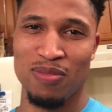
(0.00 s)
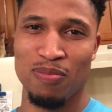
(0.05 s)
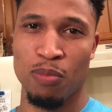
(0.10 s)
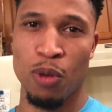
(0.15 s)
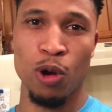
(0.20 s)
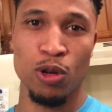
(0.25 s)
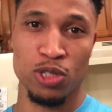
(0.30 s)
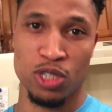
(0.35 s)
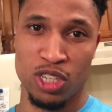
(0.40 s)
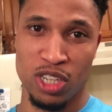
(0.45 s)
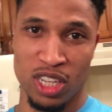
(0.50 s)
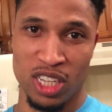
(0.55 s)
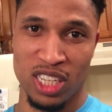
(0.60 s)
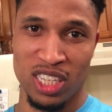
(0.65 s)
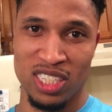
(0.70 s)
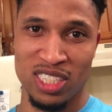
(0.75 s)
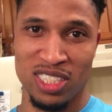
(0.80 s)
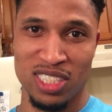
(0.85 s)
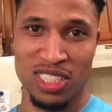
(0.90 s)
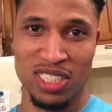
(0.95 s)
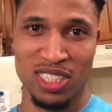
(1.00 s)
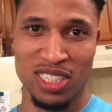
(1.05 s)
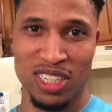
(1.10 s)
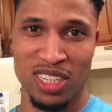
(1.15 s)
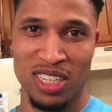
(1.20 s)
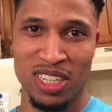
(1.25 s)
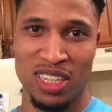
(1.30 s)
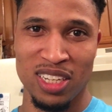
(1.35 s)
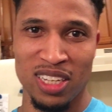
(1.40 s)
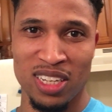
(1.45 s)
most cookies,
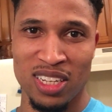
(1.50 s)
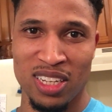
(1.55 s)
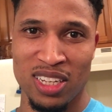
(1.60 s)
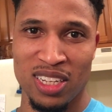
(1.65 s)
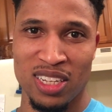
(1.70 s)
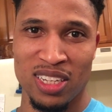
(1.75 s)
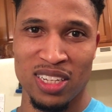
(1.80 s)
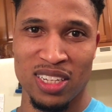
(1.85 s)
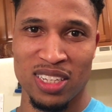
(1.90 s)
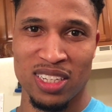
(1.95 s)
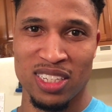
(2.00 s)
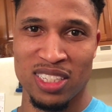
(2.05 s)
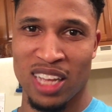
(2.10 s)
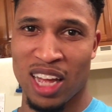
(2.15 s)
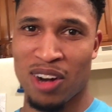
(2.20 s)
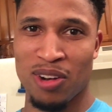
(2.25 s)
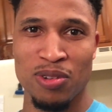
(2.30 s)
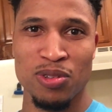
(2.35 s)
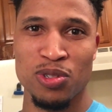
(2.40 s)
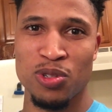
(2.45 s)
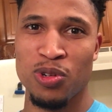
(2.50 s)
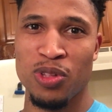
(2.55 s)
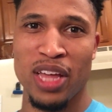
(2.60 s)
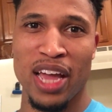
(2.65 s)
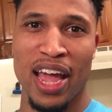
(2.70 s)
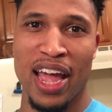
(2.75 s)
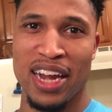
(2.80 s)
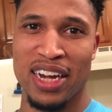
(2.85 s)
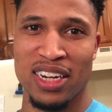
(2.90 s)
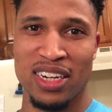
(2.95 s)
because I don't do
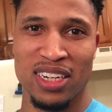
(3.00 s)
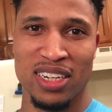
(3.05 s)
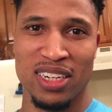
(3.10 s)
that.